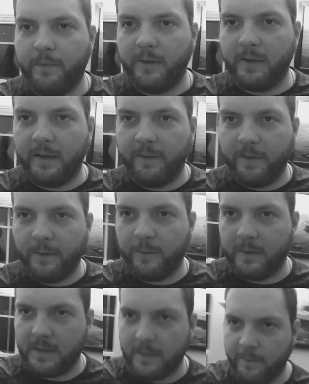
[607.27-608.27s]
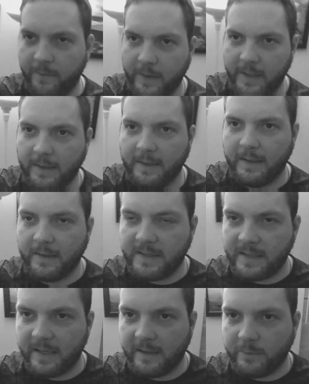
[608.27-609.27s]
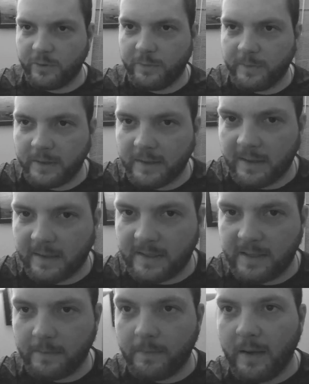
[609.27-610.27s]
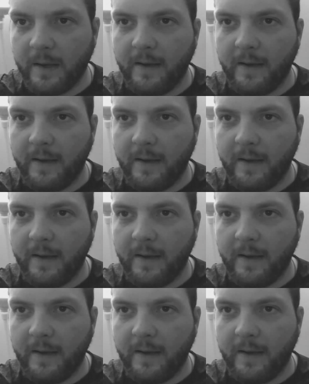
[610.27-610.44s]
book if you want some fucking that establishment gossip,